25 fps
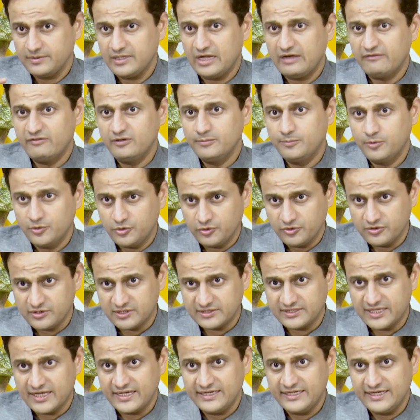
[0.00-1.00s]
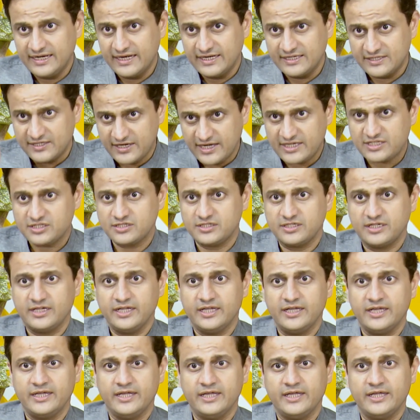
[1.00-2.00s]
Bilawal Bhutto Zardari addressed
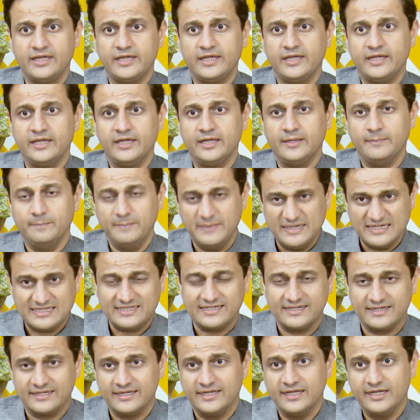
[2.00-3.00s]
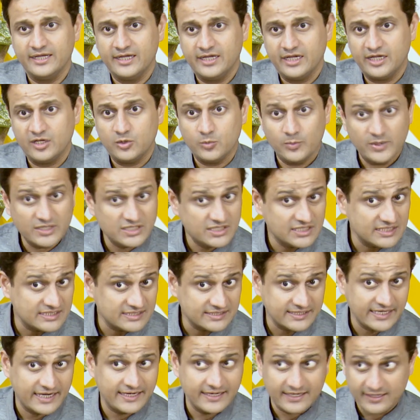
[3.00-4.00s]
a meeting in which he
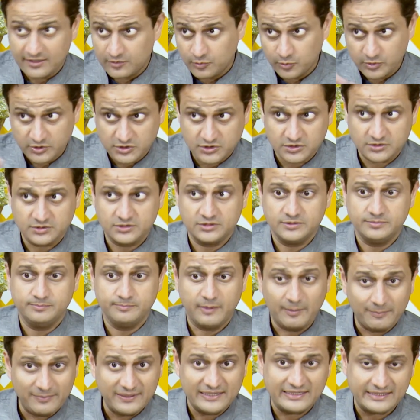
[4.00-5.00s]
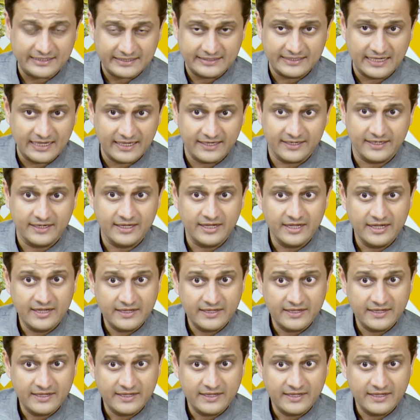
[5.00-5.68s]
said, and it was publicly done,